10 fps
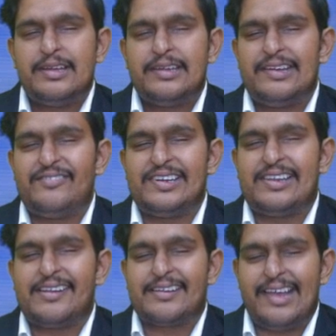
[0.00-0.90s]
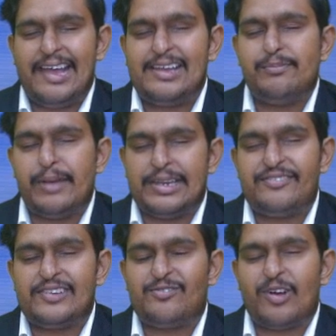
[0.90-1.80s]
If it is gain,
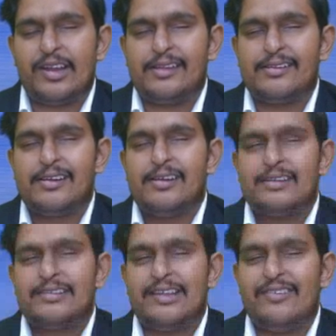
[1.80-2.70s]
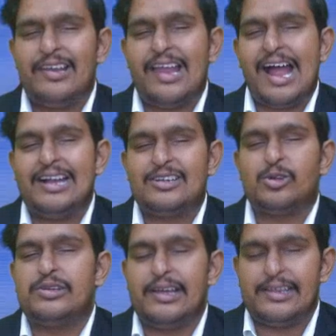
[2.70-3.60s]
benefit for us, then we'll add to
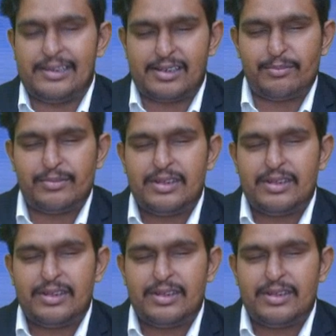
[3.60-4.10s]
the income.